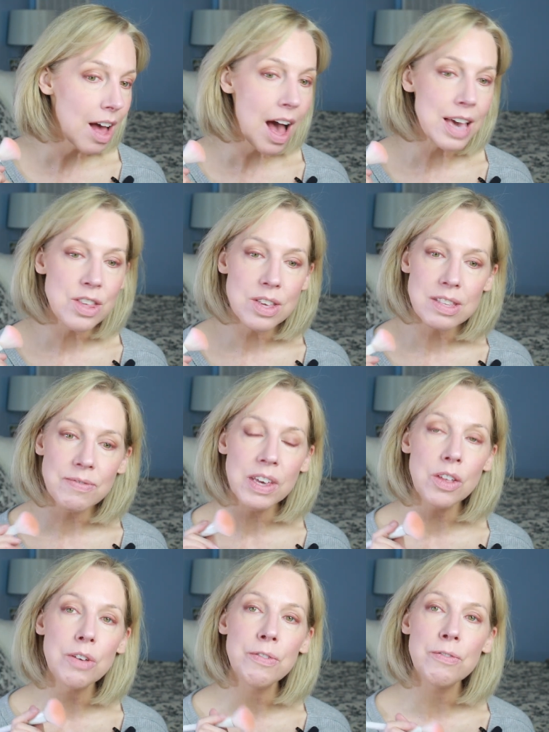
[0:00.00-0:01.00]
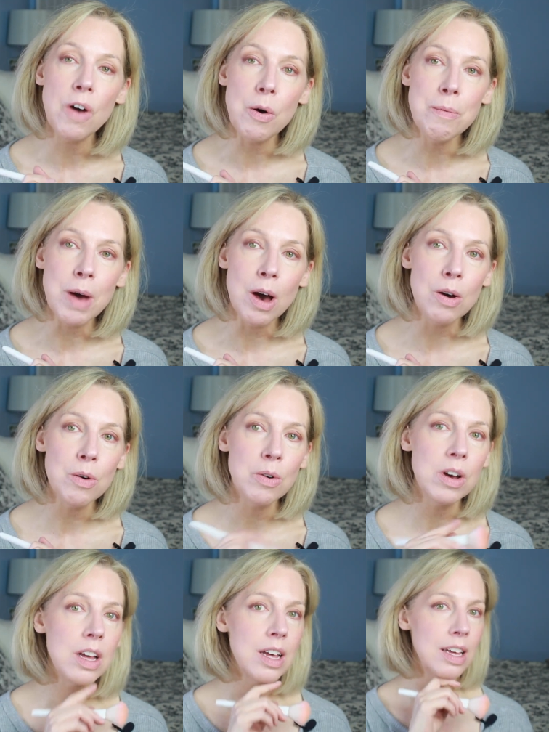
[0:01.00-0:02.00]
I just feel the
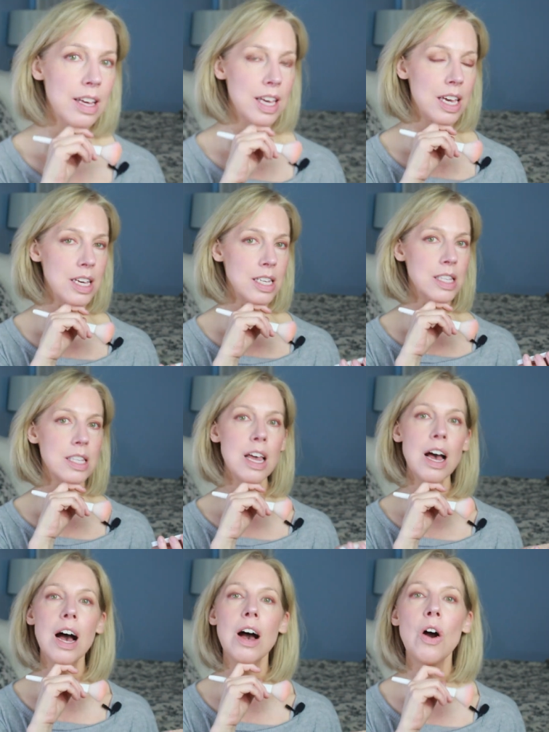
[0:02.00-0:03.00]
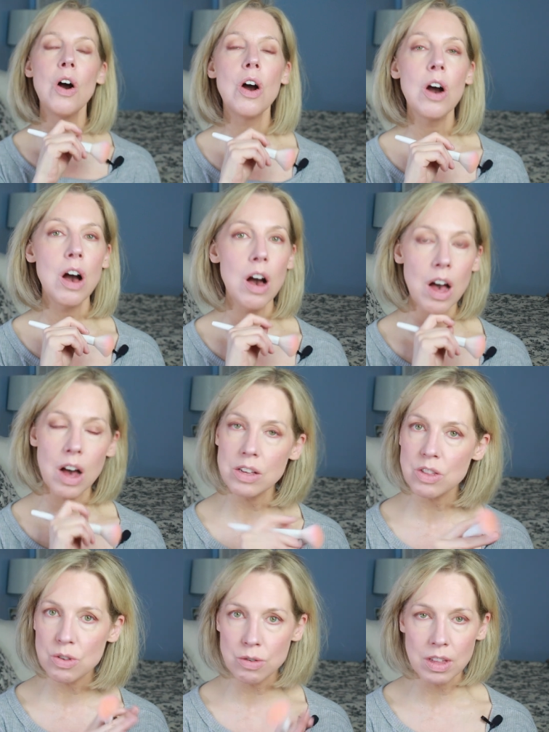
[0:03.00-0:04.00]
FOMO is
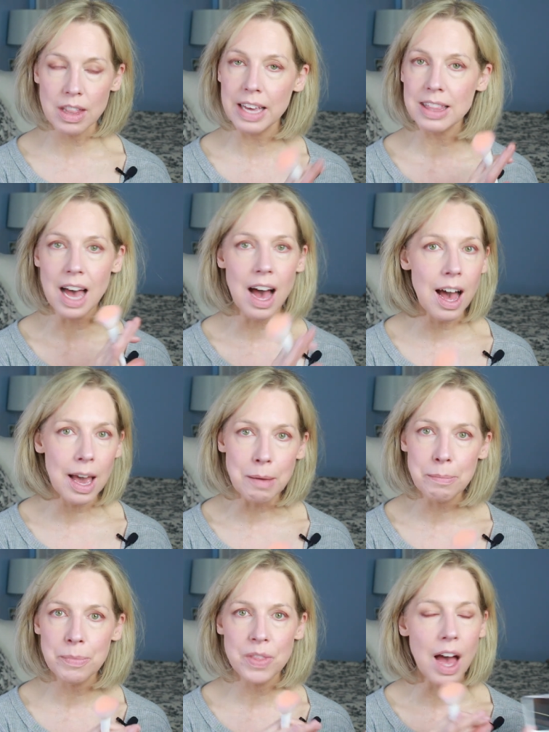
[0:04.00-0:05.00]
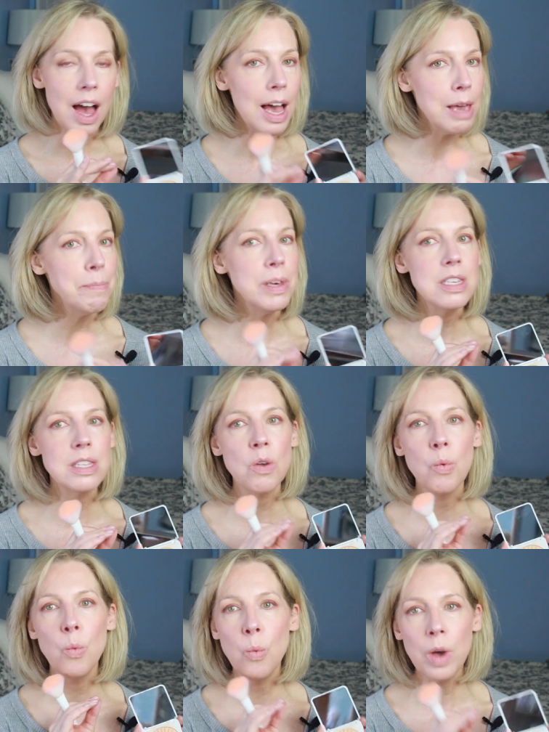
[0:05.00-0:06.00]
to like the hype. The hype is
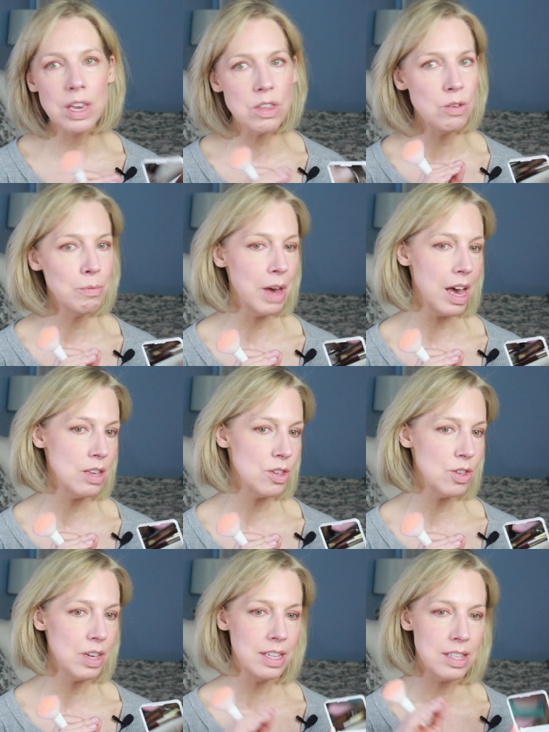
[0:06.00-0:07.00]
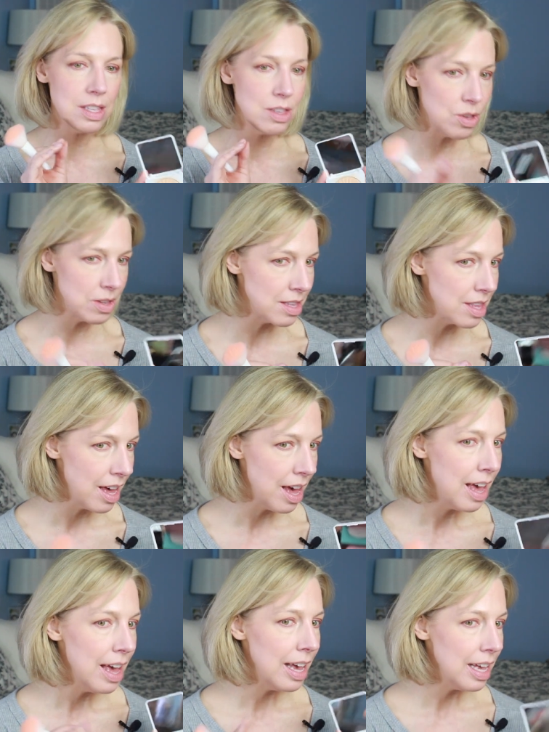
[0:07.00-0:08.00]
way too much. It's just,
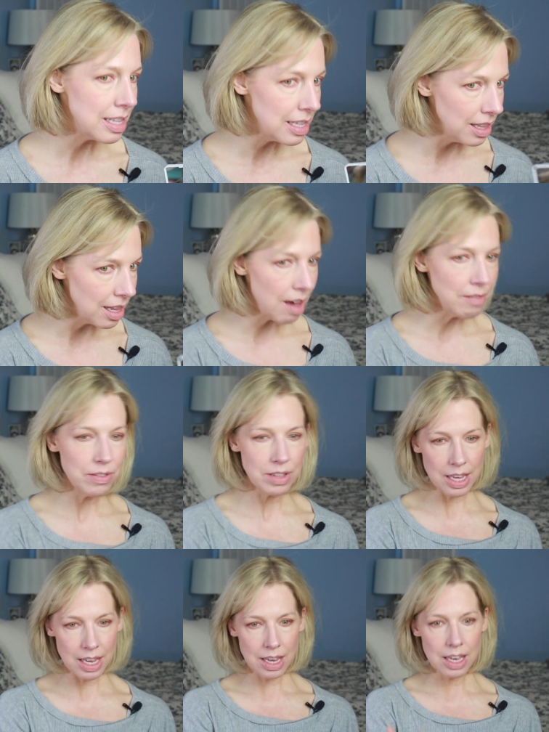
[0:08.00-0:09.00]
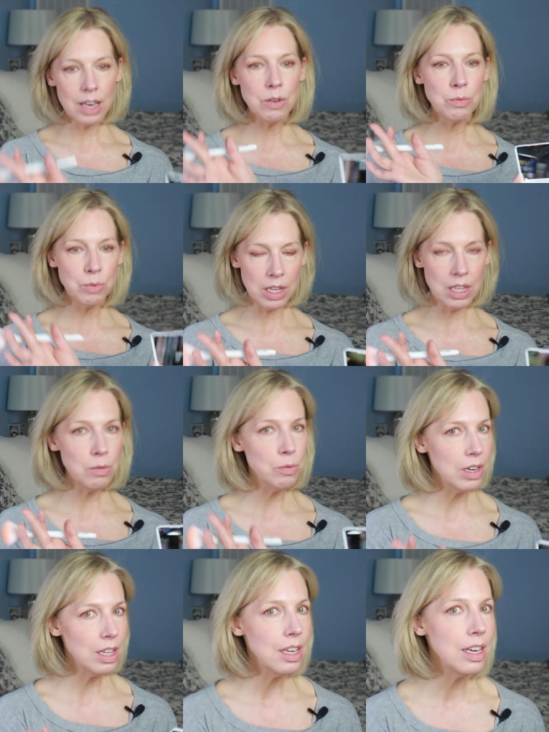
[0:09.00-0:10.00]
it's lovely. It really,
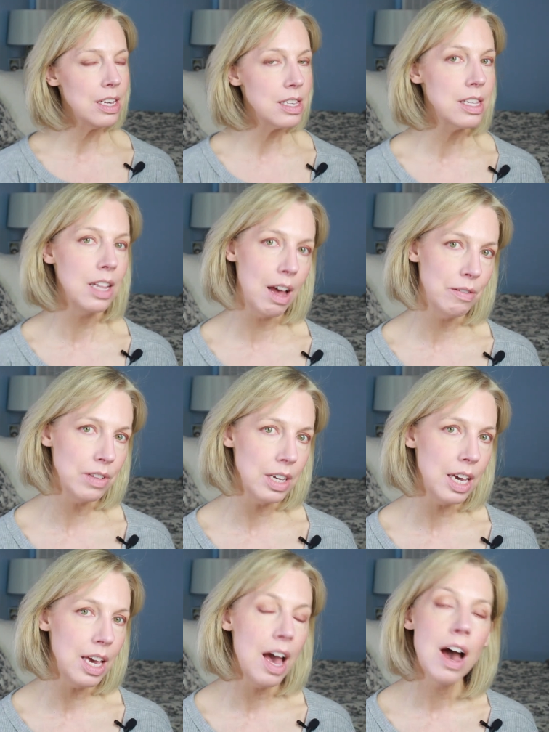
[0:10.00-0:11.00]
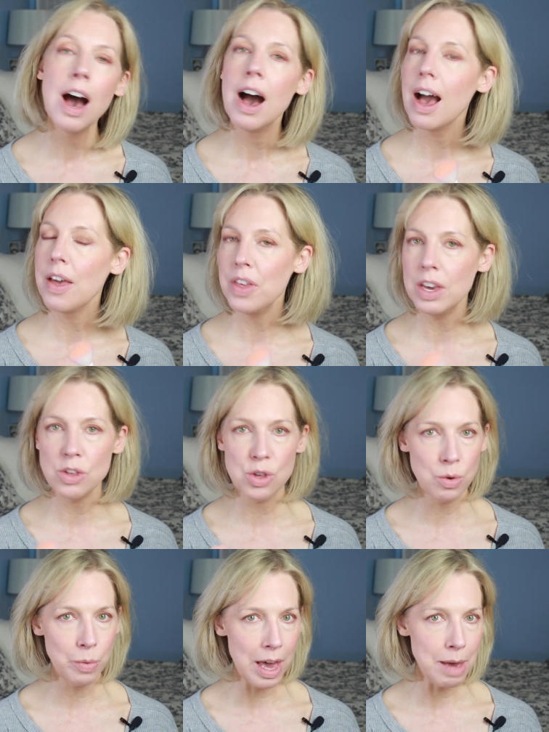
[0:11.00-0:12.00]
really is lovely. I think
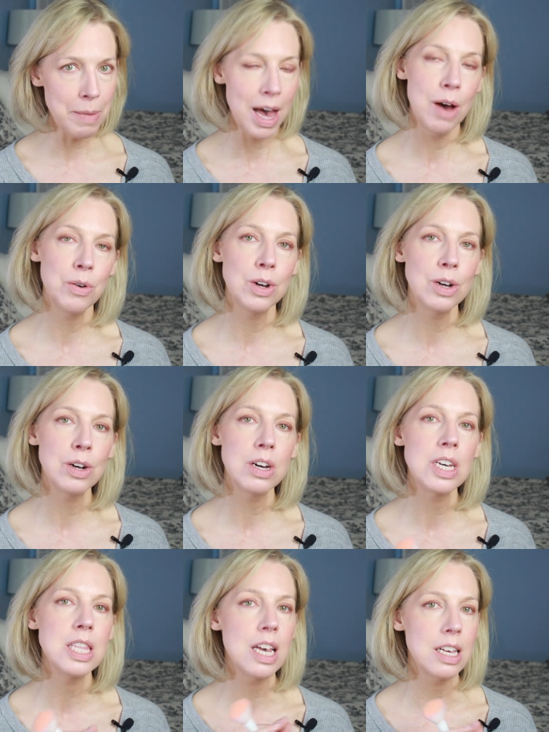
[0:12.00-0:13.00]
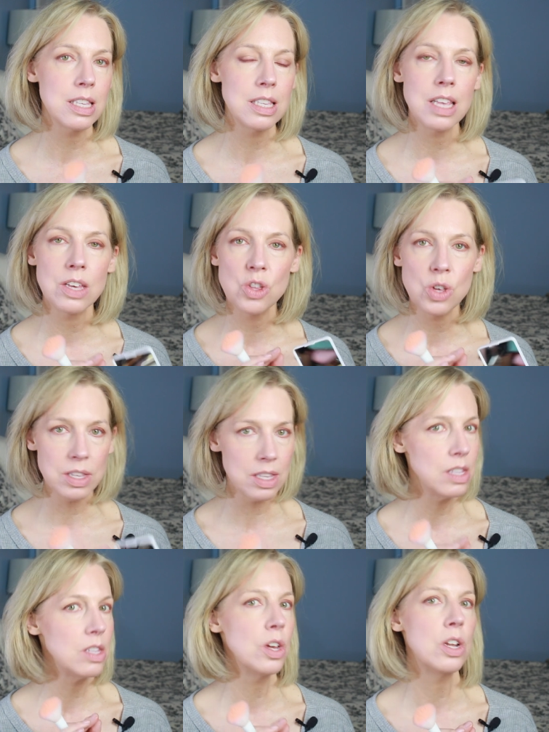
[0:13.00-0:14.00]
Jouer powder does
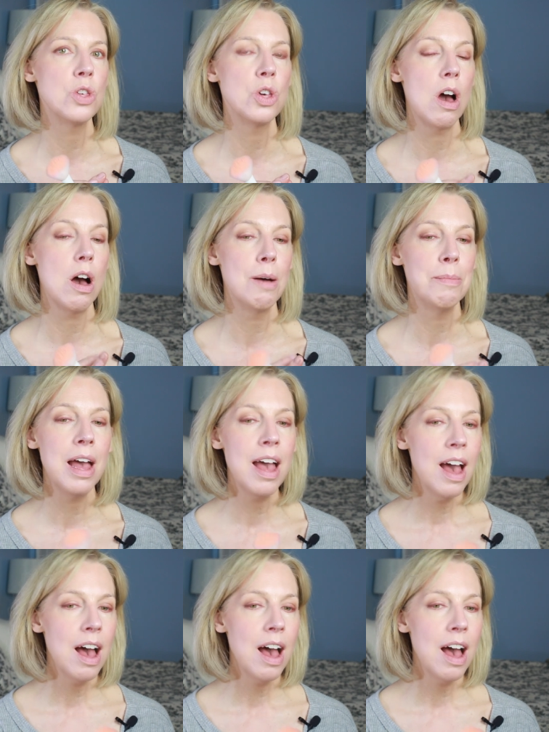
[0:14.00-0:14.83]
just as good a job.